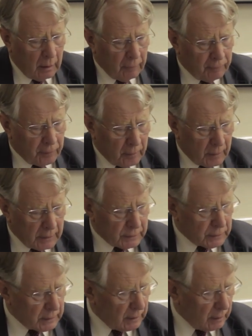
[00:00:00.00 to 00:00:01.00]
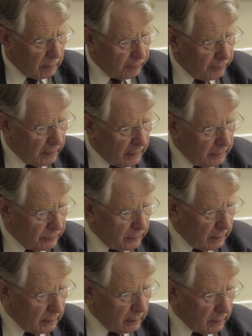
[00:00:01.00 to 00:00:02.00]
For myself, I
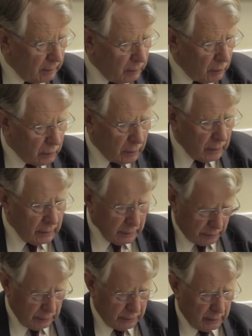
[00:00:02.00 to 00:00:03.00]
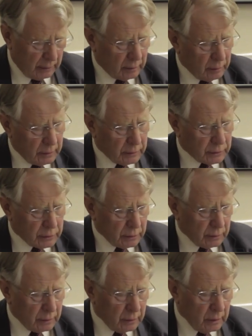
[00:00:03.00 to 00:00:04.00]
think the more interesting
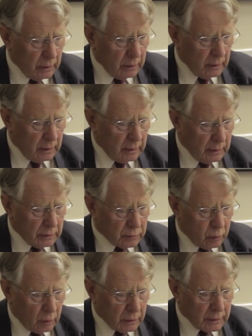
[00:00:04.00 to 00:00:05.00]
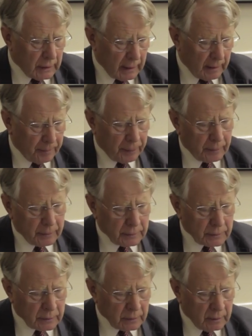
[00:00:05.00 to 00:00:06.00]
question is what
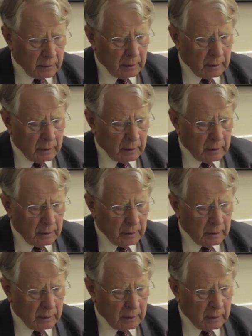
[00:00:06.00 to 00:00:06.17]
happens